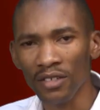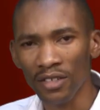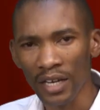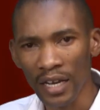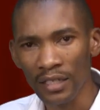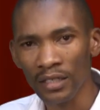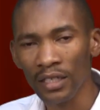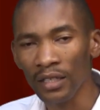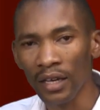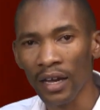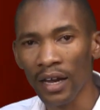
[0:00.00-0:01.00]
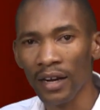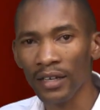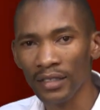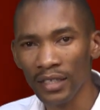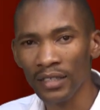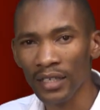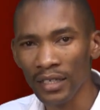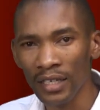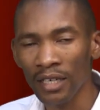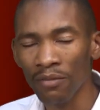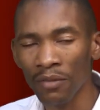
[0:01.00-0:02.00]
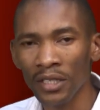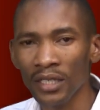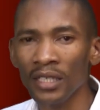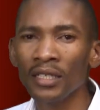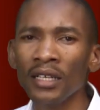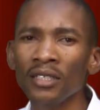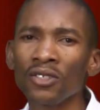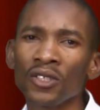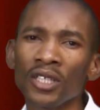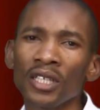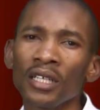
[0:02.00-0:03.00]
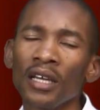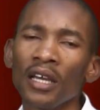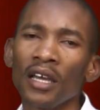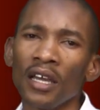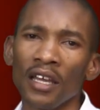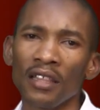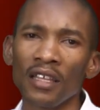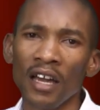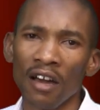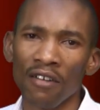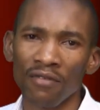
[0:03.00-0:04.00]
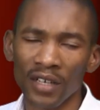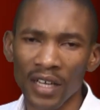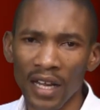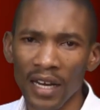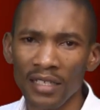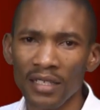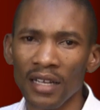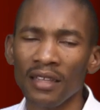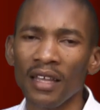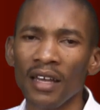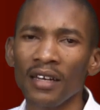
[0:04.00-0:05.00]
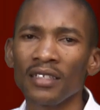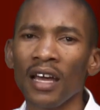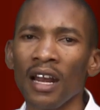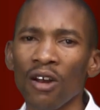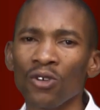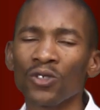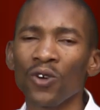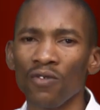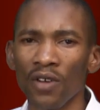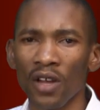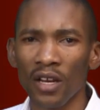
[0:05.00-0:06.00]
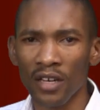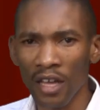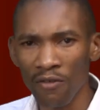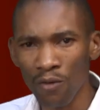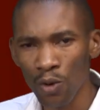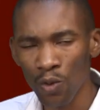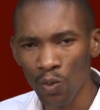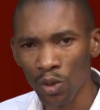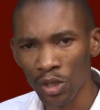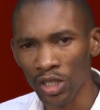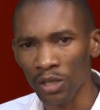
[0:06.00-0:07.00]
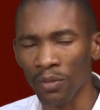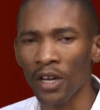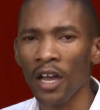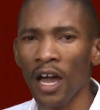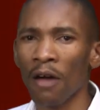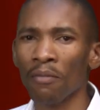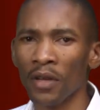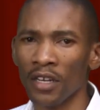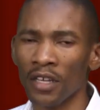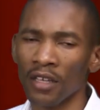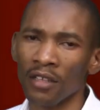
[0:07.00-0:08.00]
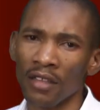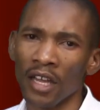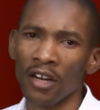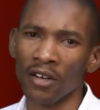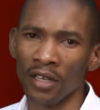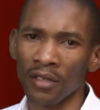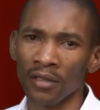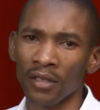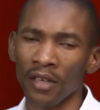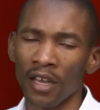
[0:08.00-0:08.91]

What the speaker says: the trends in the current entertainment industry, and they have realized that there is a lot of devil worship happening therein.